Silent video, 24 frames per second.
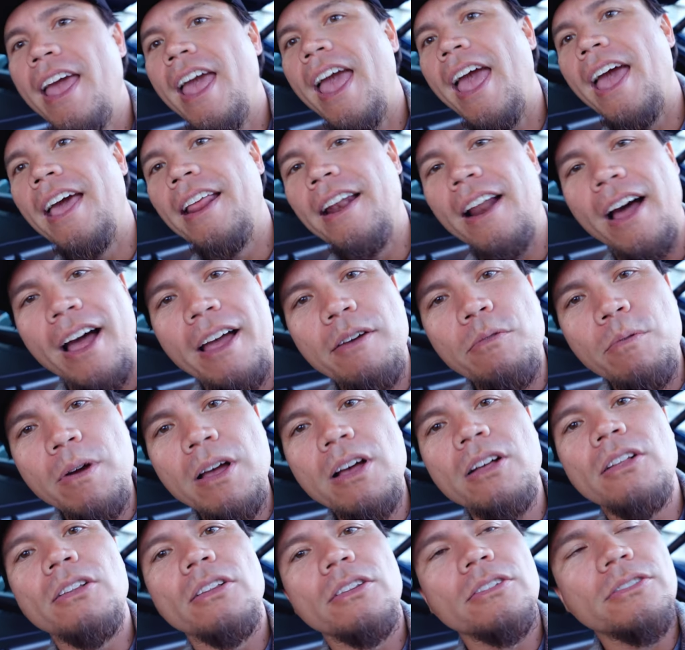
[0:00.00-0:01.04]
And I
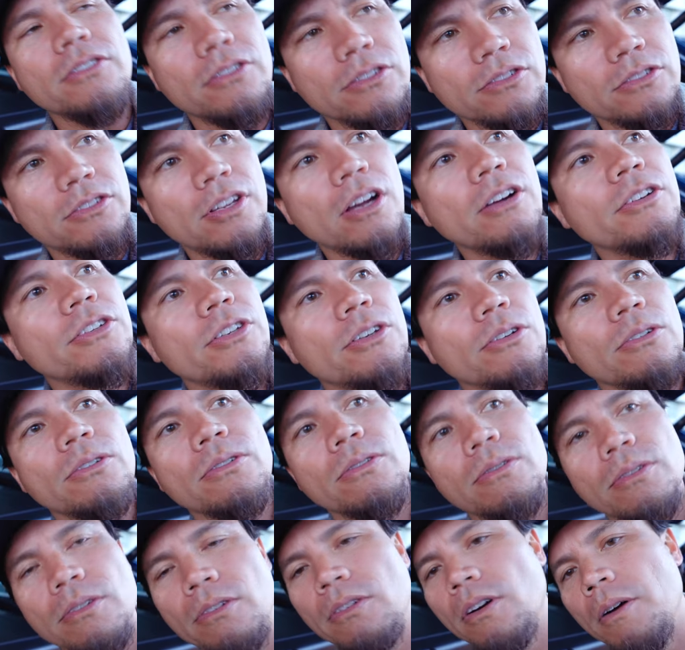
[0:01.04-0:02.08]
will tell you
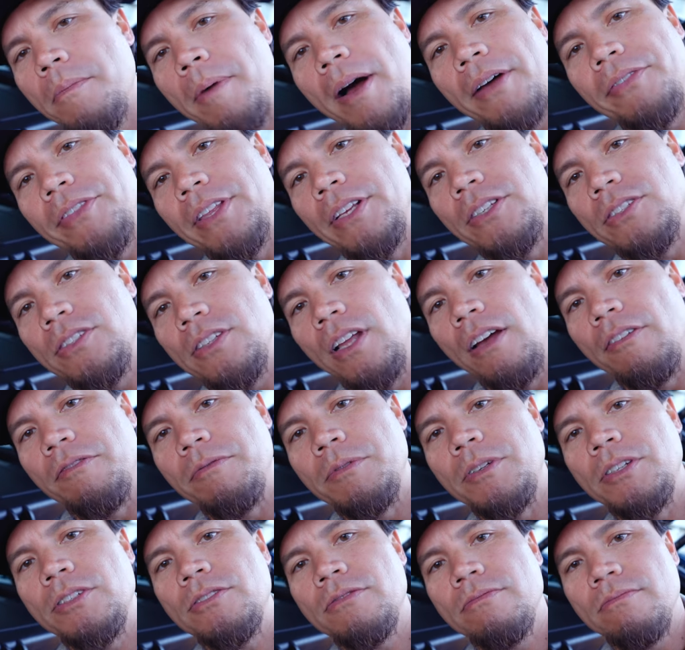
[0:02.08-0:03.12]
about this stuff,
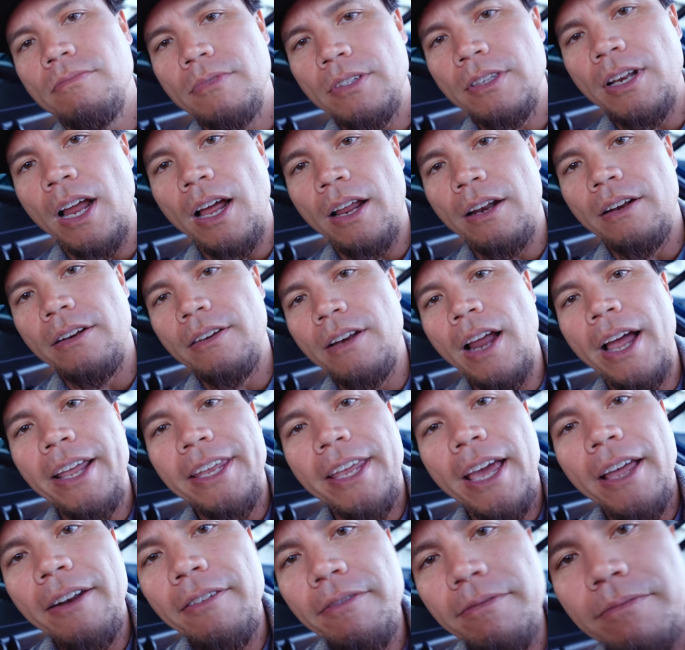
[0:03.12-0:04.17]
just not not
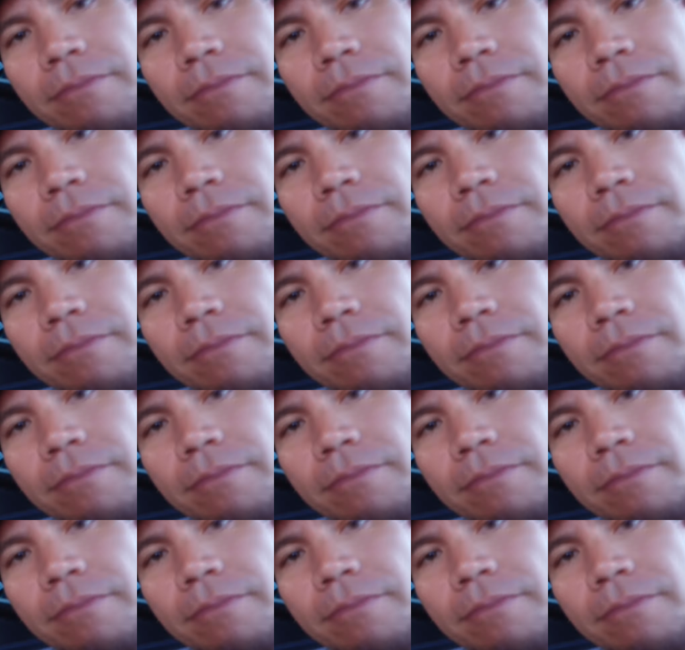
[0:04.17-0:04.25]
yet.